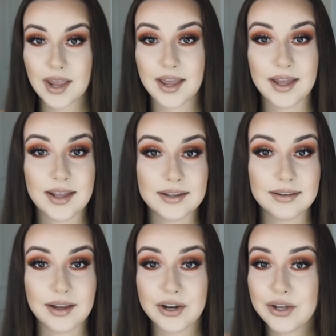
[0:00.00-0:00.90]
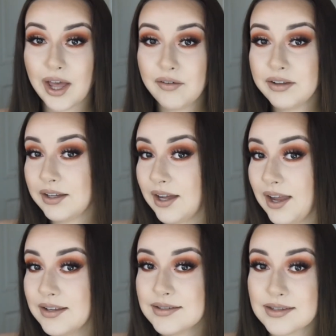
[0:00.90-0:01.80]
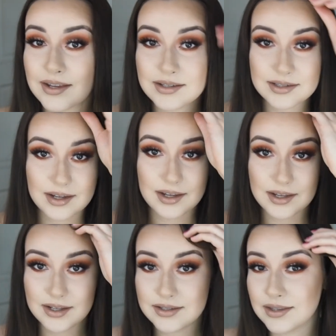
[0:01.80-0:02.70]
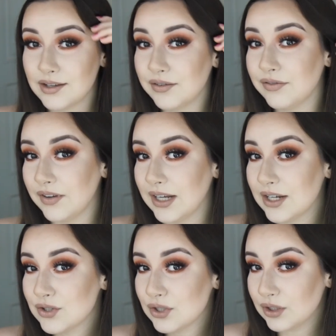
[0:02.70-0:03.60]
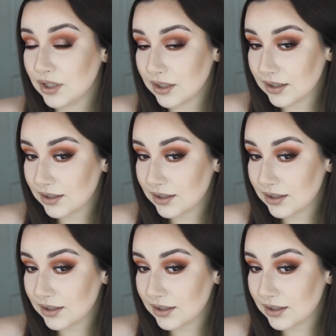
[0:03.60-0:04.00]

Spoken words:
And there you have it, guys. This is the finished look.